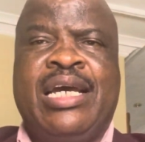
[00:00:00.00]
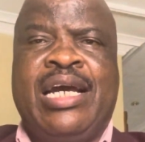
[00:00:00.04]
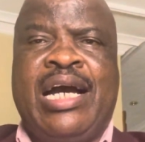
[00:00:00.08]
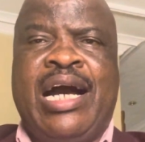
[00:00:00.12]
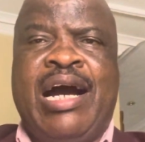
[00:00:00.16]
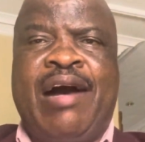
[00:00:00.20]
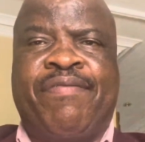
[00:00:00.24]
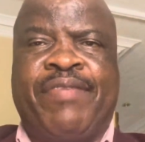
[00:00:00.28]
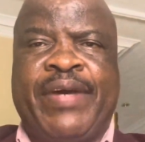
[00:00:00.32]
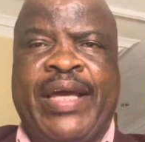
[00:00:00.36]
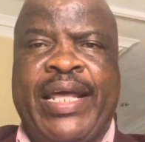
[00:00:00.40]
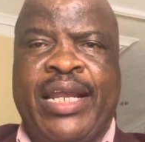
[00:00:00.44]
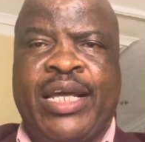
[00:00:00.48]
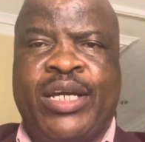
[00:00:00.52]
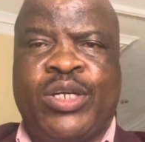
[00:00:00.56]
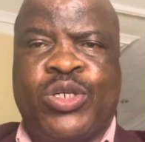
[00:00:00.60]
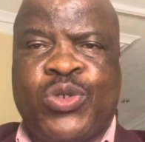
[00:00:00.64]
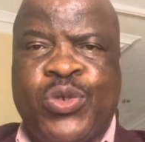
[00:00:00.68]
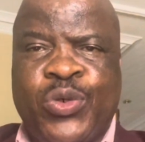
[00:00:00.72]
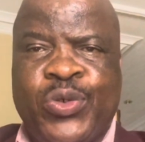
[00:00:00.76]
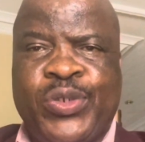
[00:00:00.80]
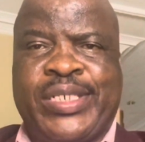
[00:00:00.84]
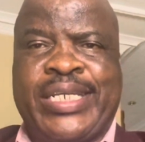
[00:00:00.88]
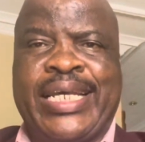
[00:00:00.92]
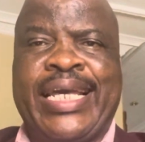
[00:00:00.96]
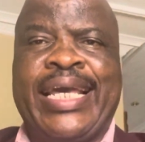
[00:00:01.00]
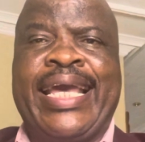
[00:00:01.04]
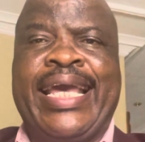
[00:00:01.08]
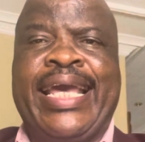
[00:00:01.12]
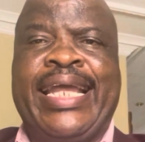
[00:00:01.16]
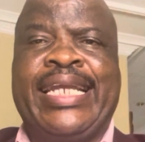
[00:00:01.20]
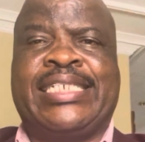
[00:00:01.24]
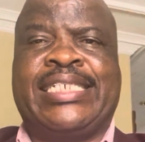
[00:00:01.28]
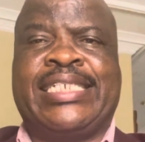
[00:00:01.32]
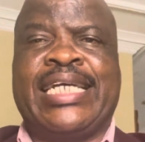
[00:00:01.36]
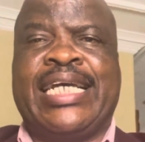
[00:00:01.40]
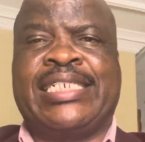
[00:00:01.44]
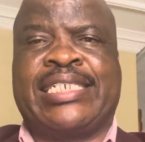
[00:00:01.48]
are very good
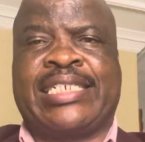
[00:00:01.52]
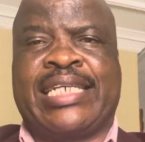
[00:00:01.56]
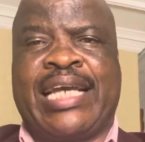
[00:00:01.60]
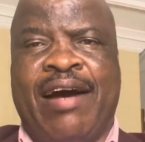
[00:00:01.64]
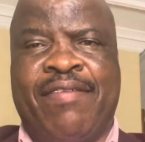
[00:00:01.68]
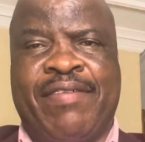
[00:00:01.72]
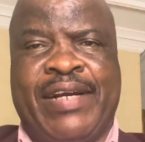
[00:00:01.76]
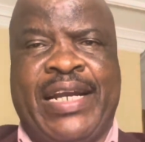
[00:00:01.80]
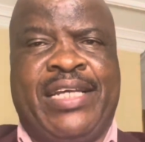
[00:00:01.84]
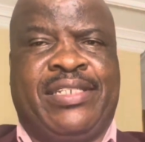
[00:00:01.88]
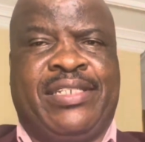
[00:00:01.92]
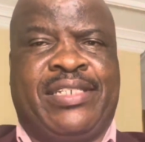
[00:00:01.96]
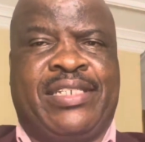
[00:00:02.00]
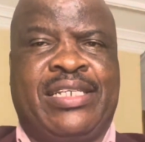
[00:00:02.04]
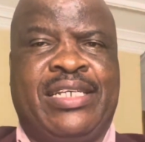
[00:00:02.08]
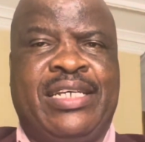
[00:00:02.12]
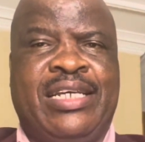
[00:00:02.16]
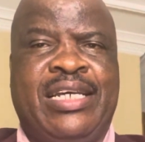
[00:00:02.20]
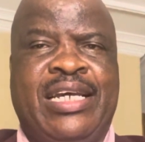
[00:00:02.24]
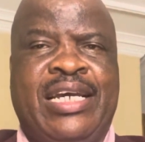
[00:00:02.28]
in church governance,